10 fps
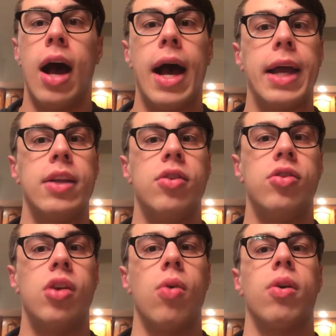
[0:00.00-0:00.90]
I
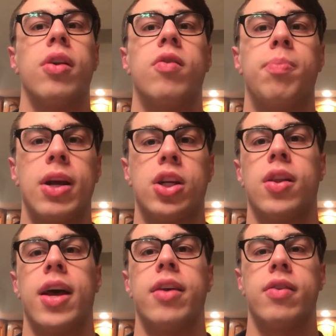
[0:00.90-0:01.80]
don't
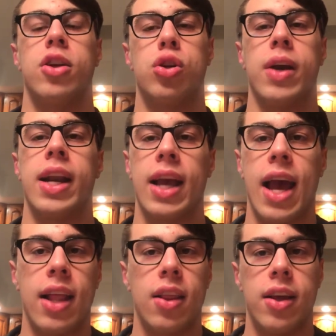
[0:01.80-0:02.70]
specialize in training
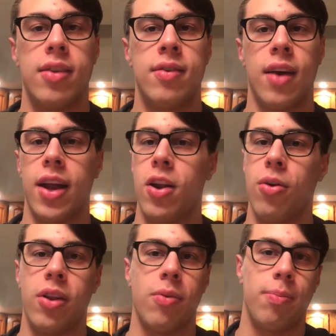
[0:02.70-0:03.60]
athletes. I
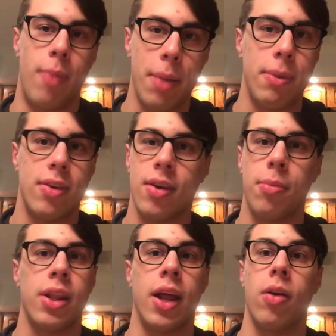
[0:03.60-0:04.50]
know there might be
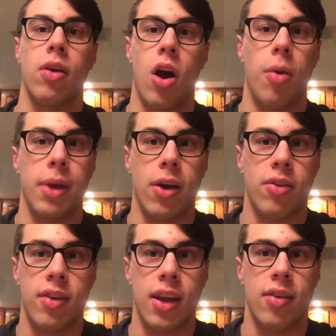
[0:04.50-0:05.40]
someone that'll call me
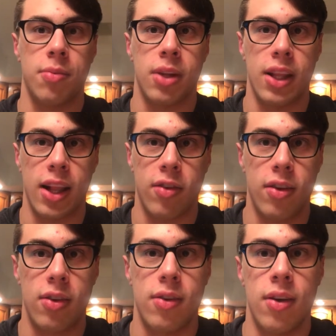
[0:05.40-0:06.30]
out saying something that's
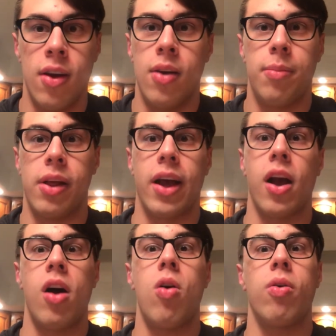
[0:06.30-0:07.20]
be like,
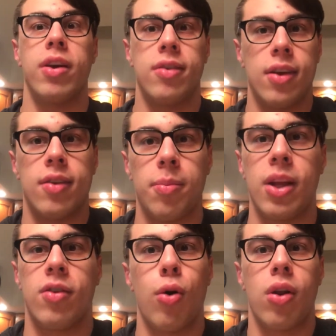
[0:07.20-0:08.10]
oh, he said
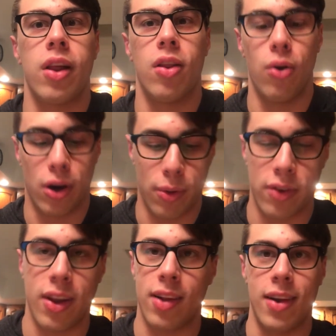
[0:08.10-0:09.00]
something totally
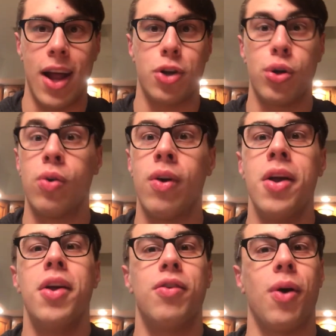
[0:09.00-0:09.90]
ludicrous. That's not true.
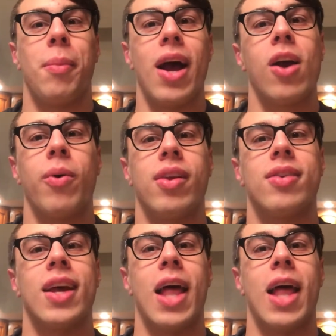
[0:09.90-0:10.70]
So I'm not going to say